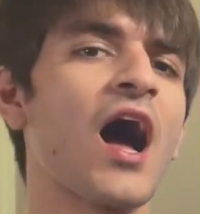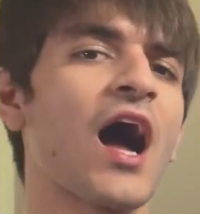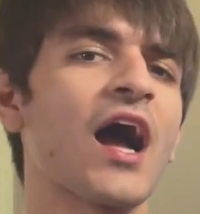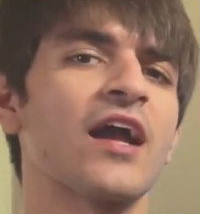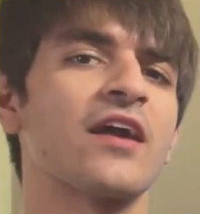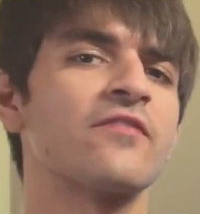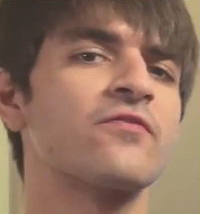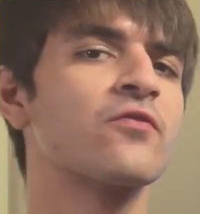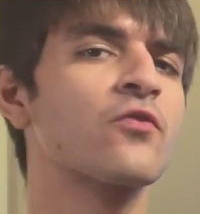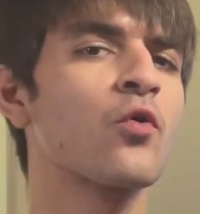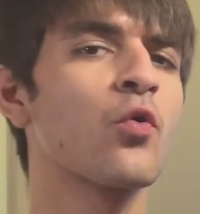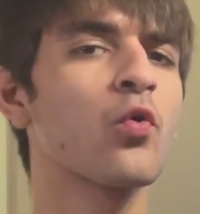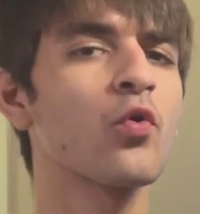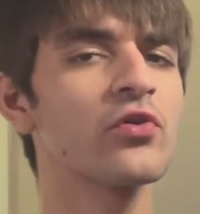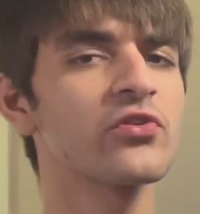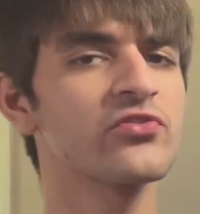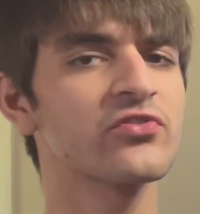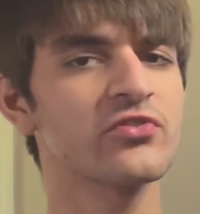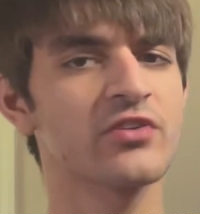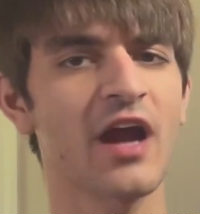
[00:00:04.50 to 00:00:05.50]
I of
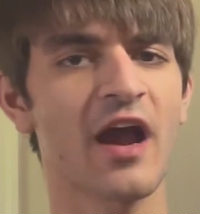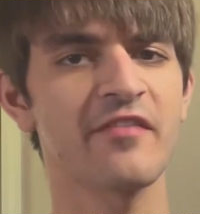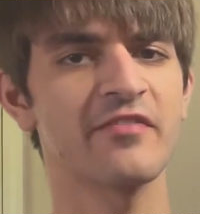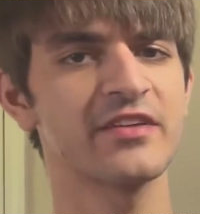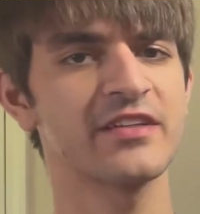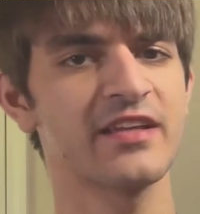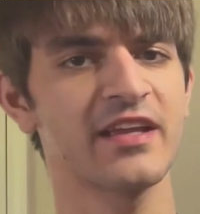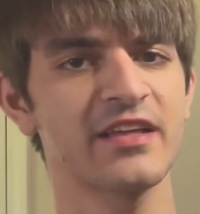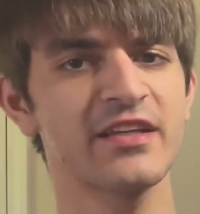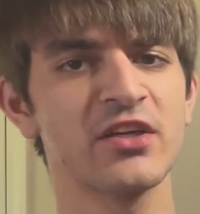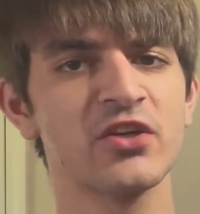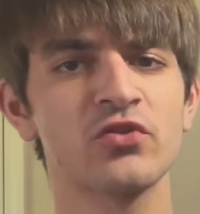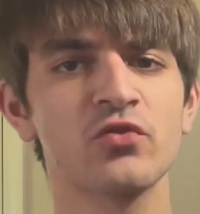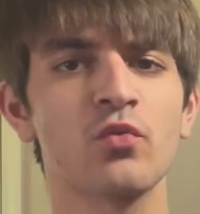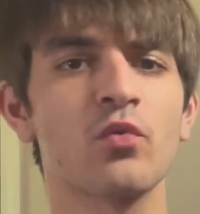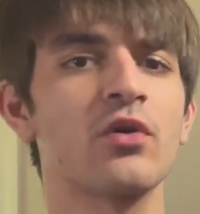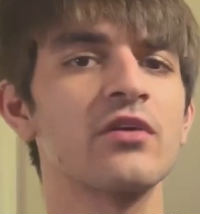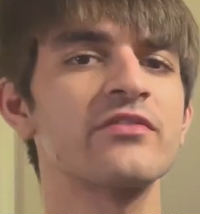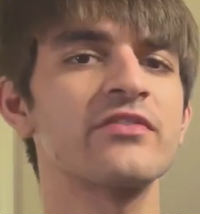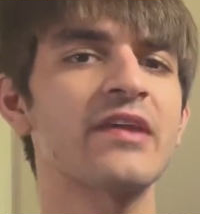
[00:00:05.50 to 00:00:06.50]
course gravitated
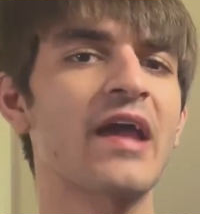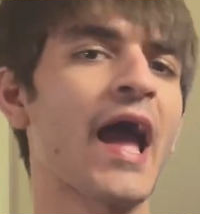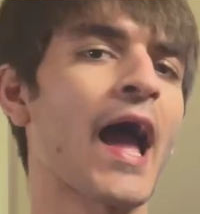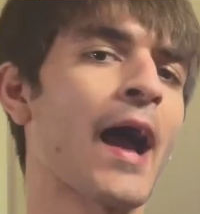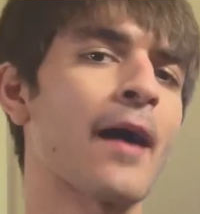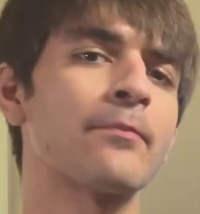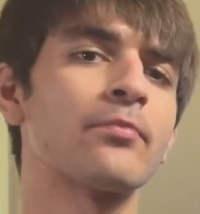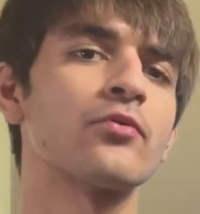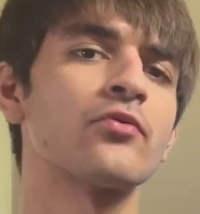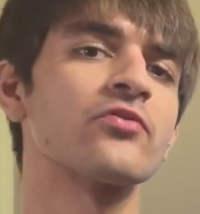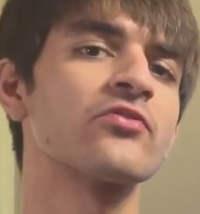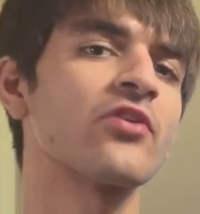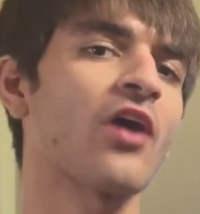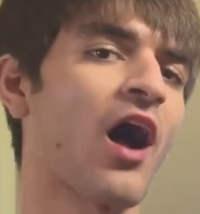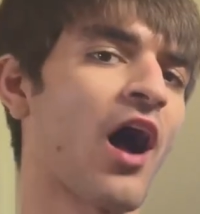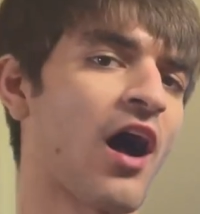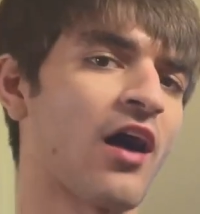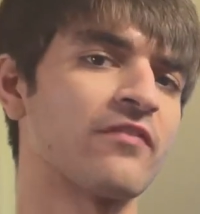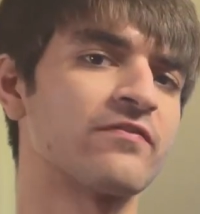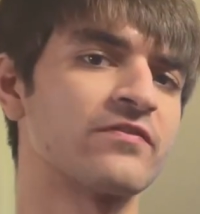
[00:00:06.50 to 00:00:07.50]
towards Apple's
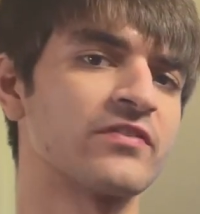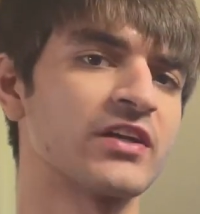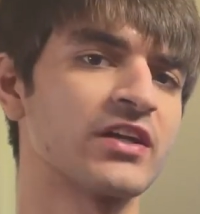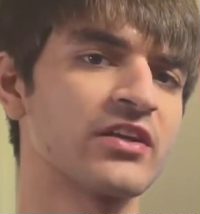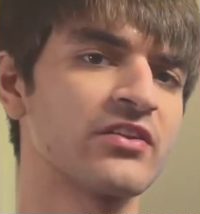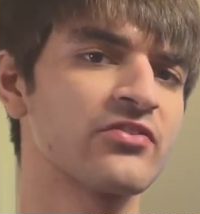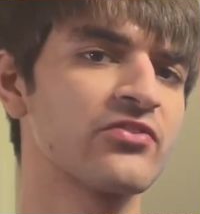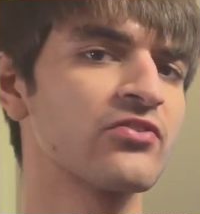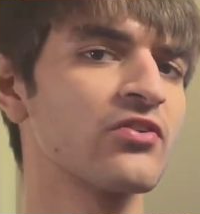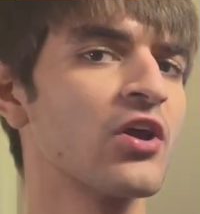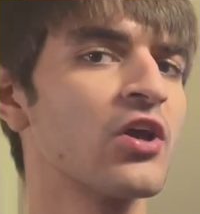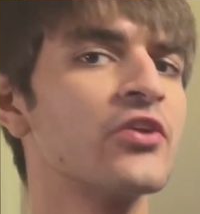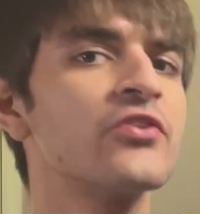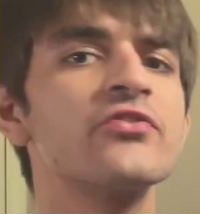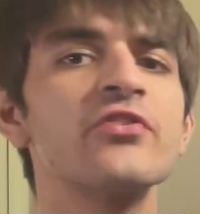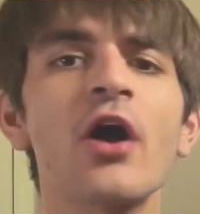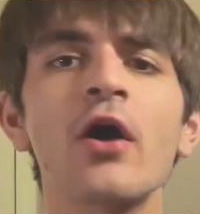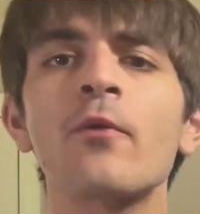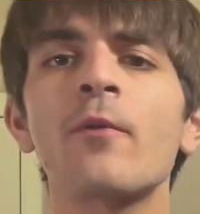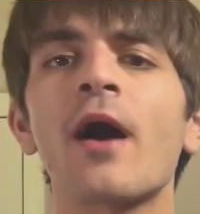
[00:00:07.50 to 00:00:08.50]
offerings.
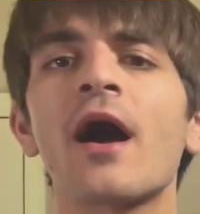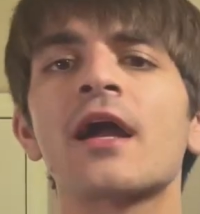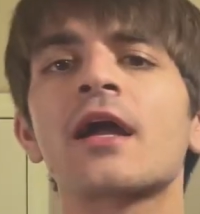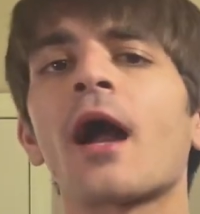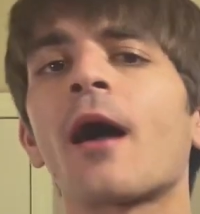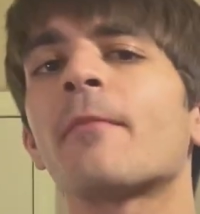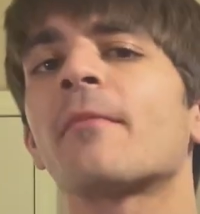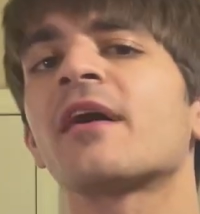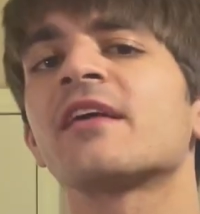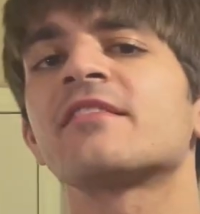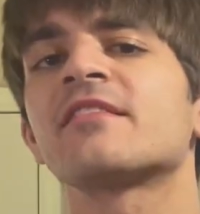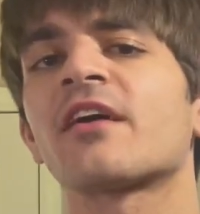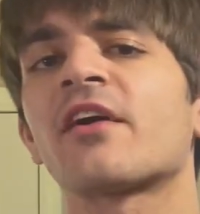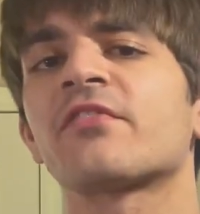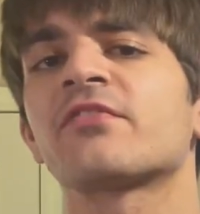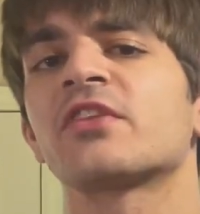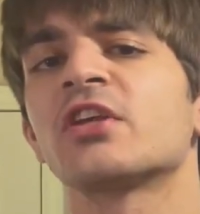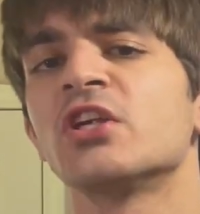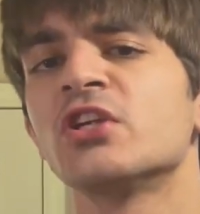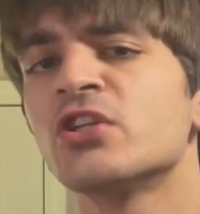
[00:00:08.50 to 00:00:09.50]
So I got myself
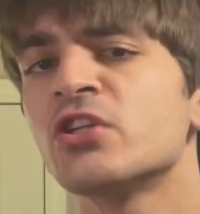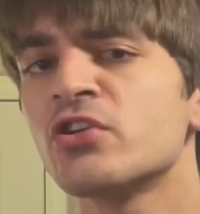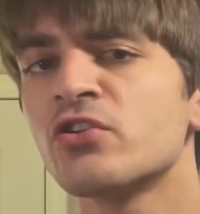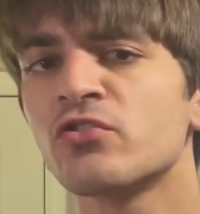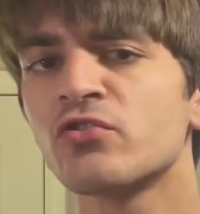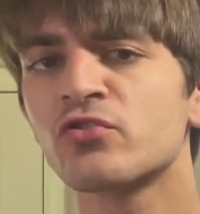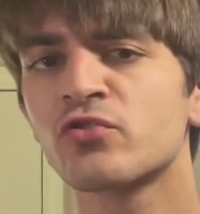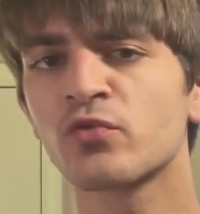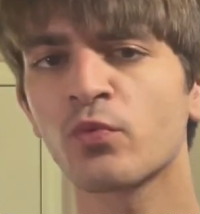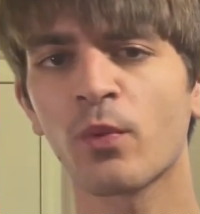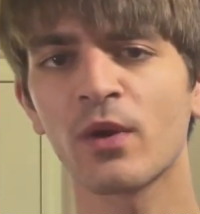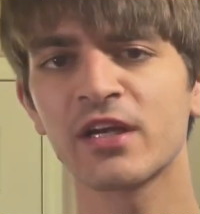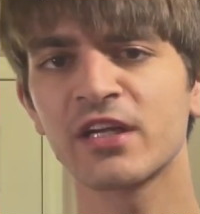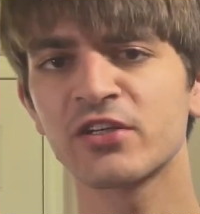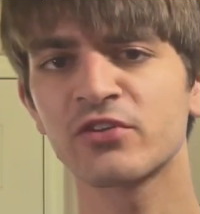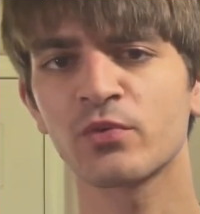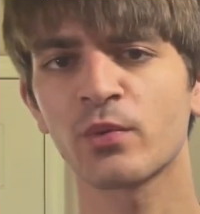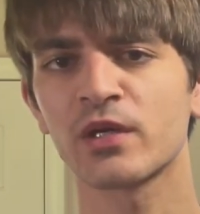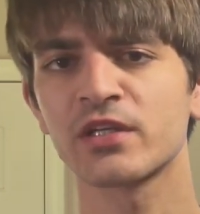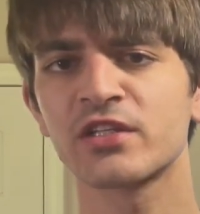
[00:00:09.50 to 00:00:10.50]
the new
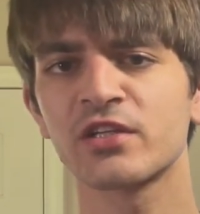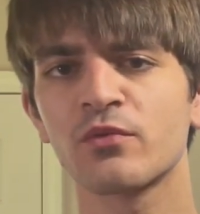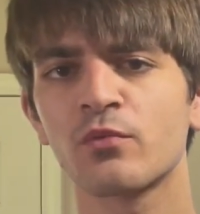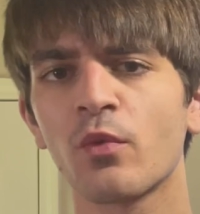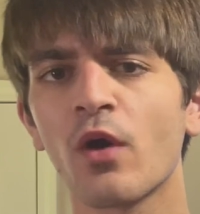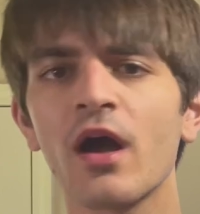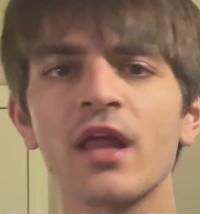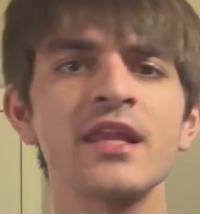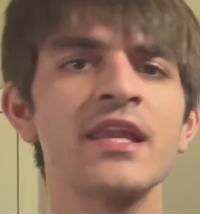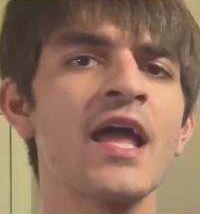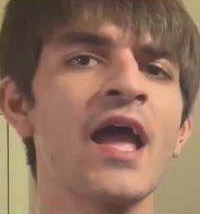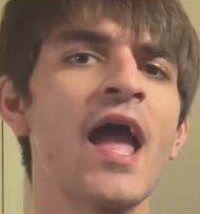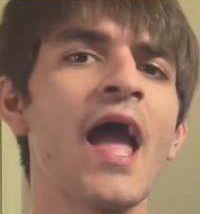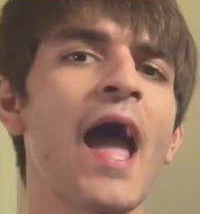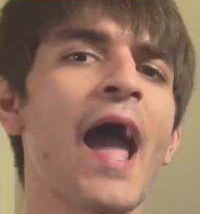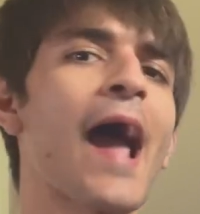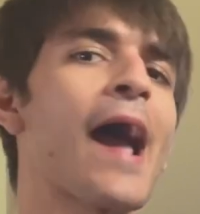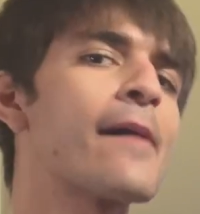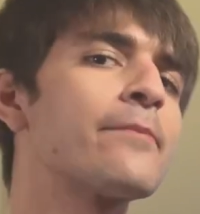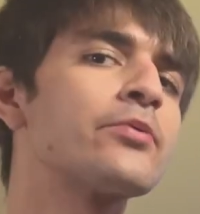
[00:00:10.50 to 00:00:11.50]
2021
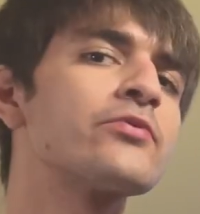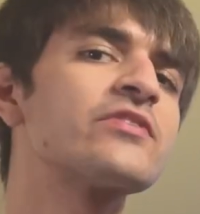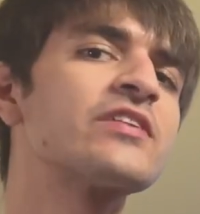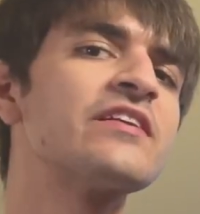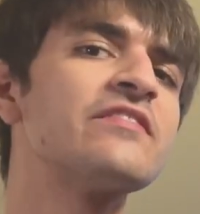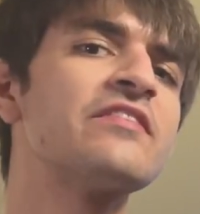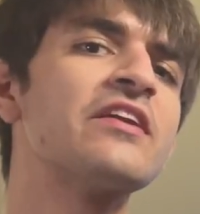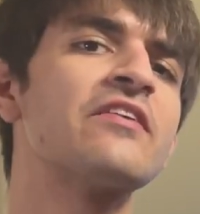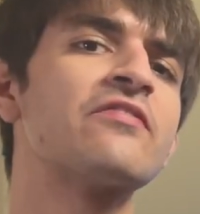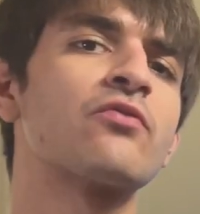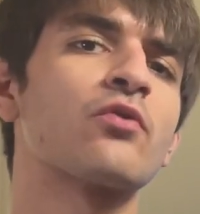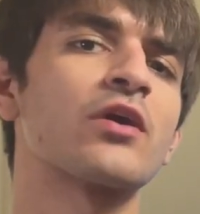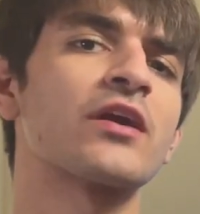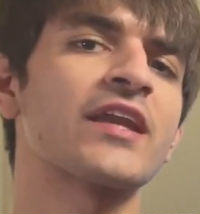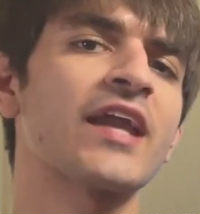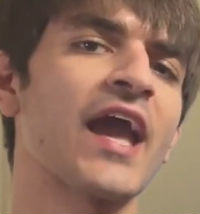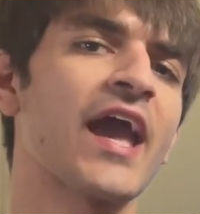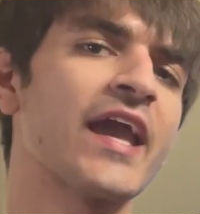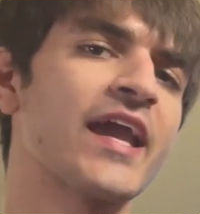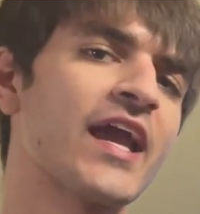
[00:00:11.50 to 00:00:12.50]
Apple TV
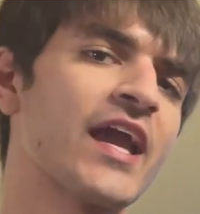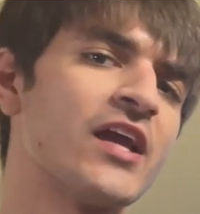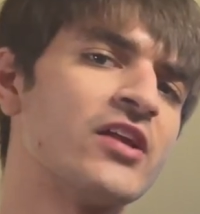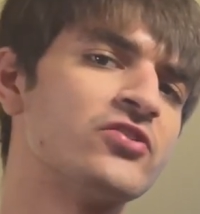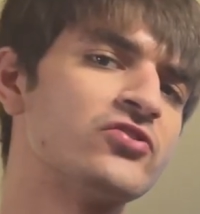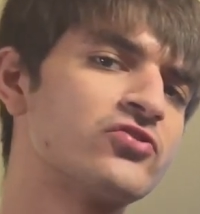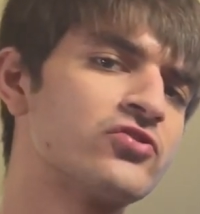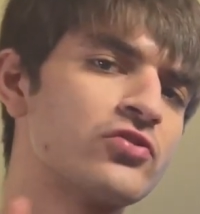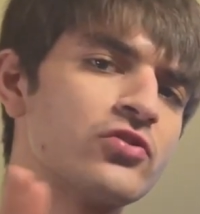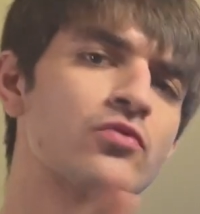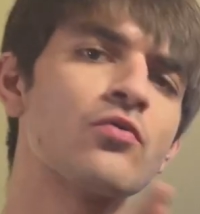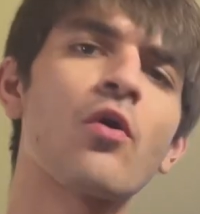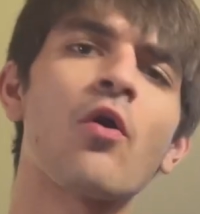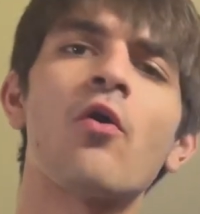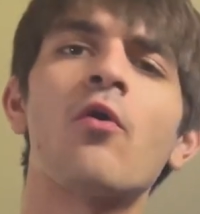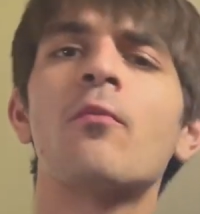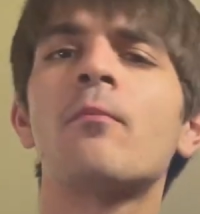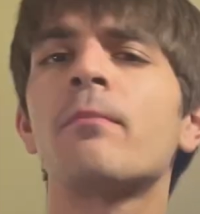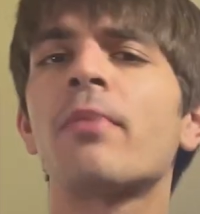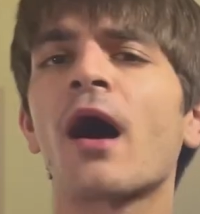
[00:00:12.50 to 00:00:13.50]
4K and 2
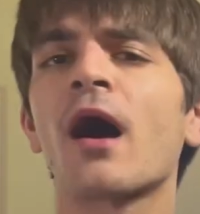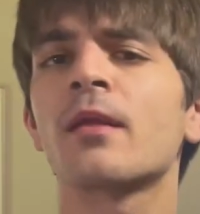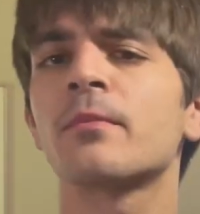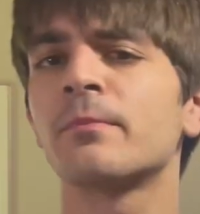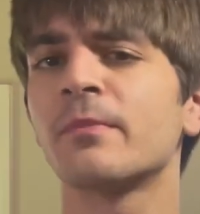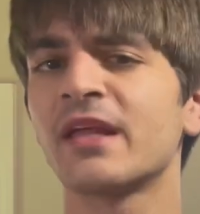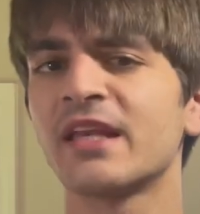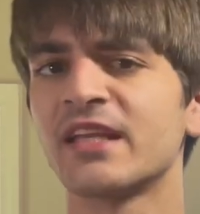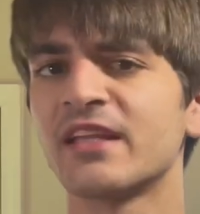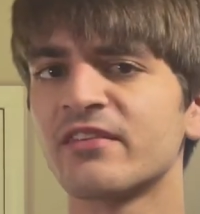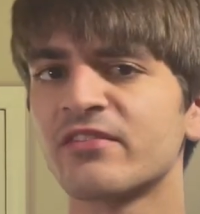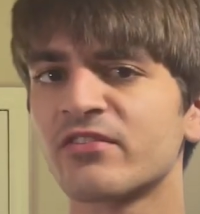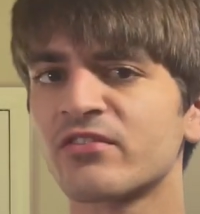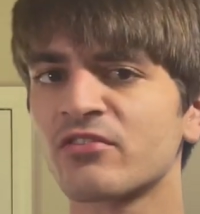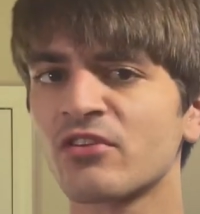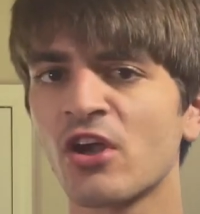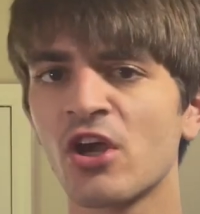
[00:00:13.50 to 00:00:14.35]
HomePod Minis.